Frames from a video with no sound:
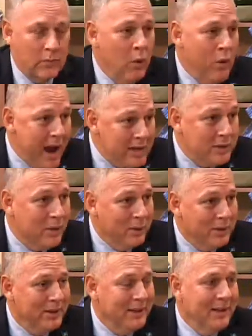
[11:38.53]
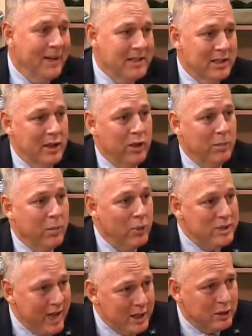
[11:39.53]
WASCO is another
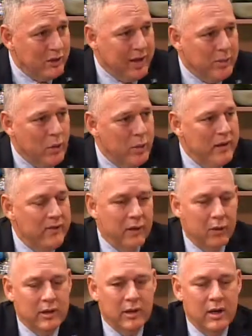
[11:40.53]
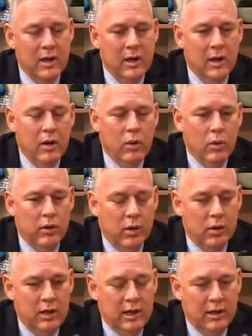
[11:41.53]
potential of that, but we felt that
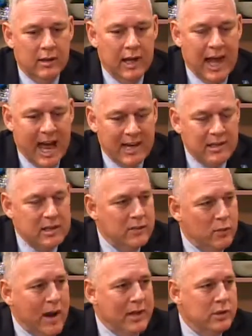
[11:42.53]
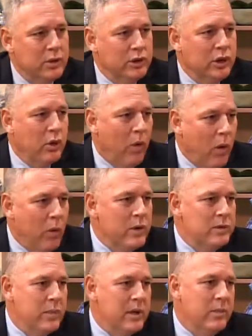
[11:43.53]
the asset of WASCO should
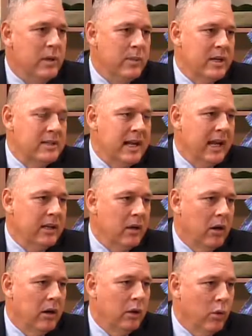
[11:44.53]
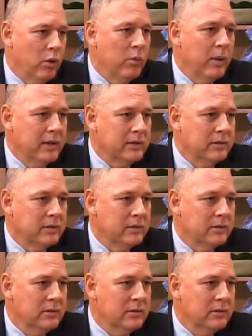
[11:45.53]
always be maintained on a local basis.